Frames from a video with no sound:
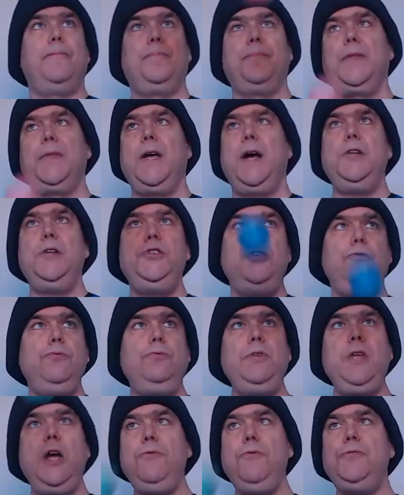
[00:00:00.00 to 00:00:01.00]
And you'll
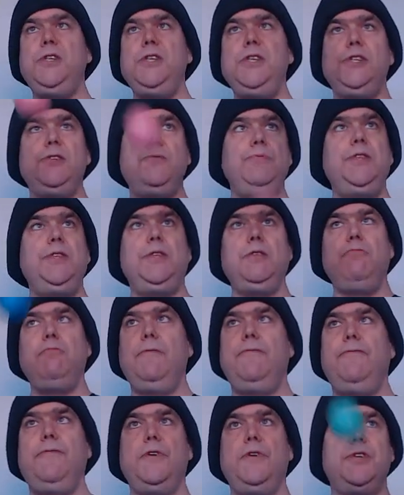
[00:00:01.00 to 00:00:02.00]
notice with the
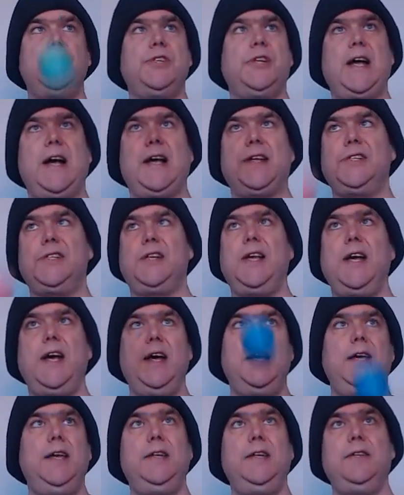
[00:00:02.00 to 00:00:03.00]
reverse
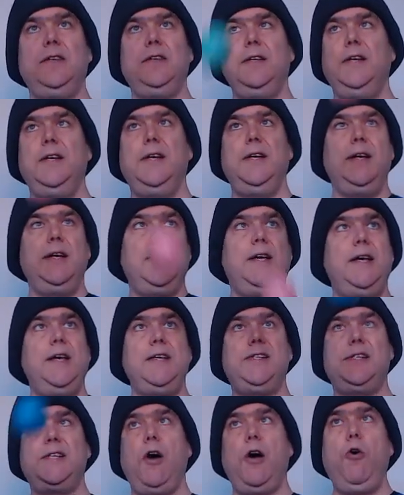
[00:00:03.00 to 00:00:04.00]
cascade
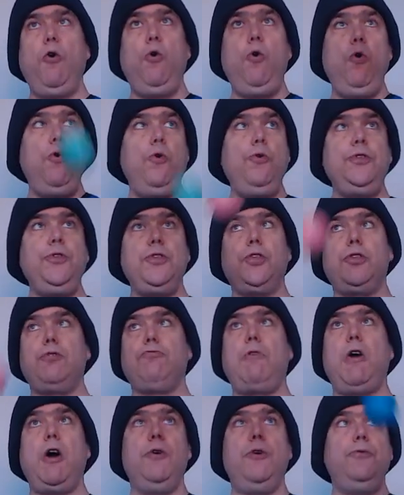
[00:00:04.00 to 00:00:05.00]
is that all the
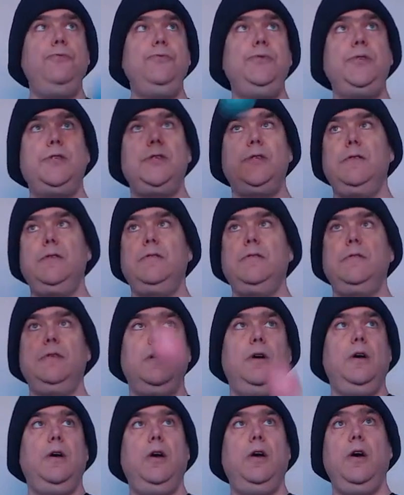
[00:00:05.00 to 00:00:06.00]
throws
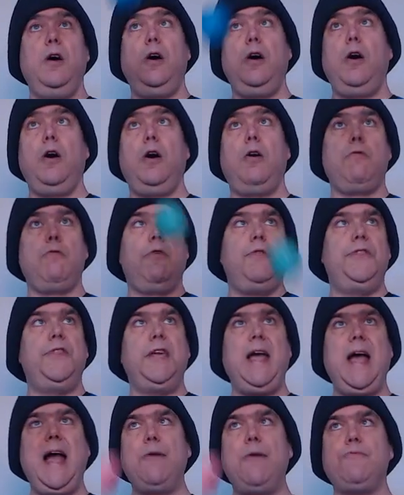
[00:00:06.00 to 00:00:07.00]
are on
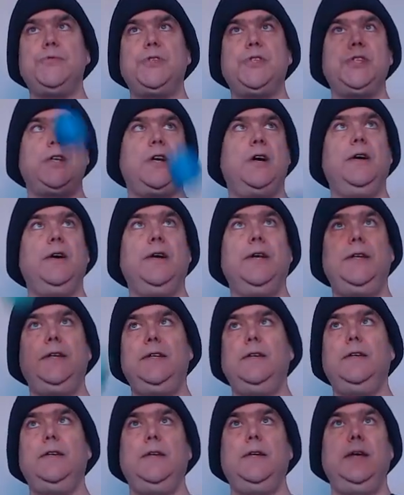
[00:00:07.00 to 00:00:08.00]
the outside
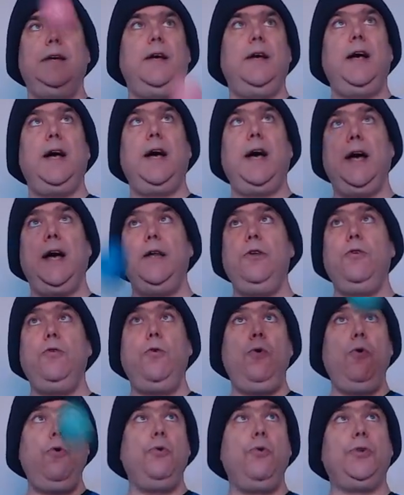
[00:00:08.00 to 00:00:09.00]
and
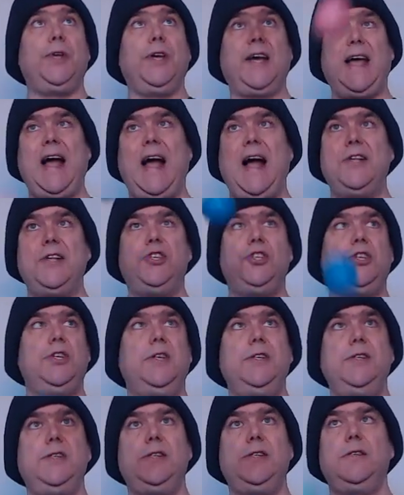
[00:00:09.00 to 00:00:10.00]
all the
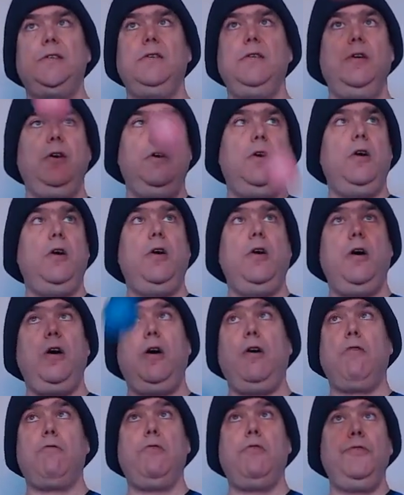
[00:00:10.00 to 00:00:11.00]
catches
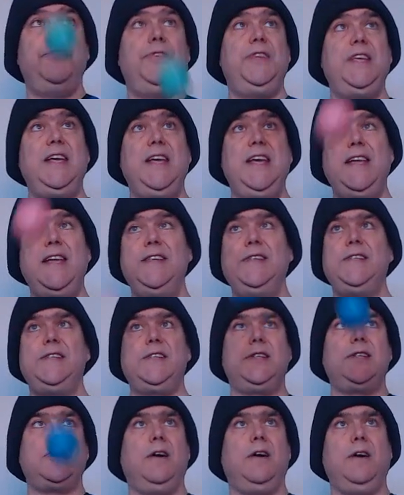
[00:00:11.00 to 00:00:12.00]
are on the
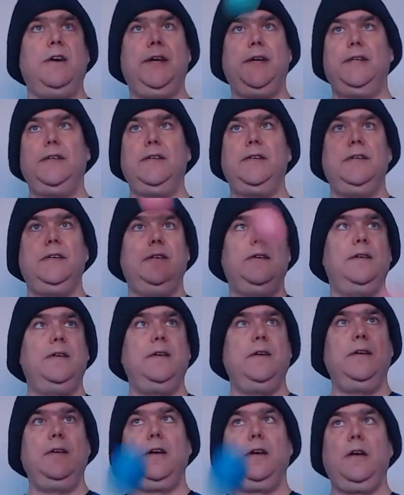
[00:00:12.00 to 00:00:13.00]
inside,
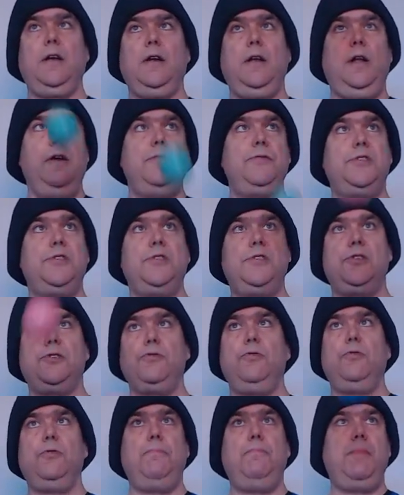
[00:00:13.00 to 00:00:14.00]
close to
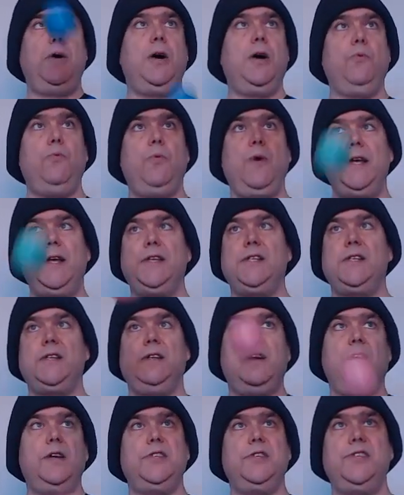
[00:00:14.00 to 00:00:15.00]
sort of my
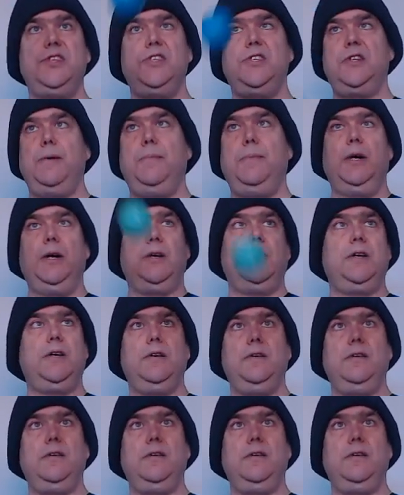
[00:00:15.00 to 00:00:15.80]
waistline stomach.